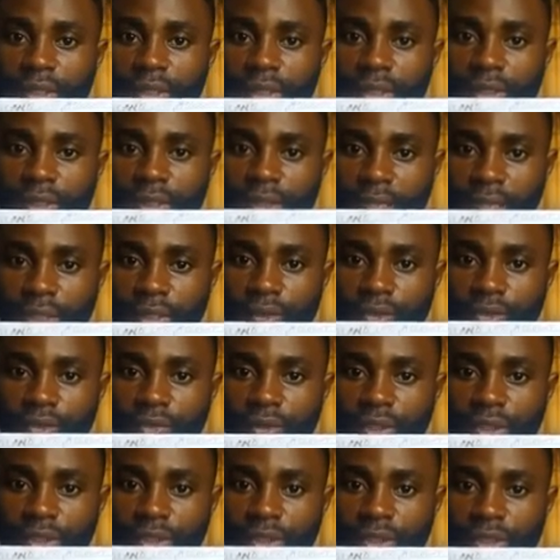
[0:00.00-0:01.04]

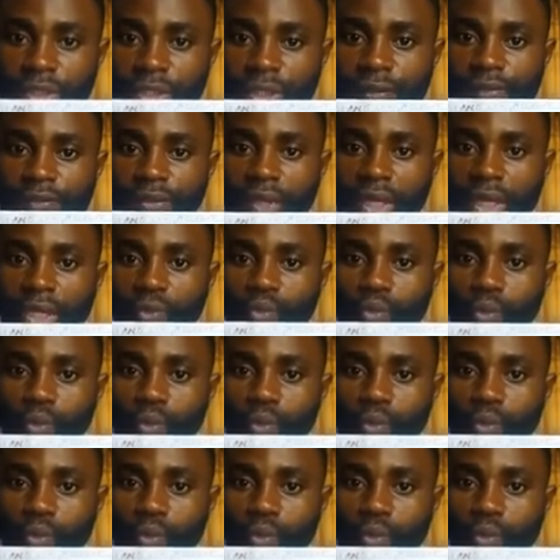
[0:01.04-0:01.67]
900. If you add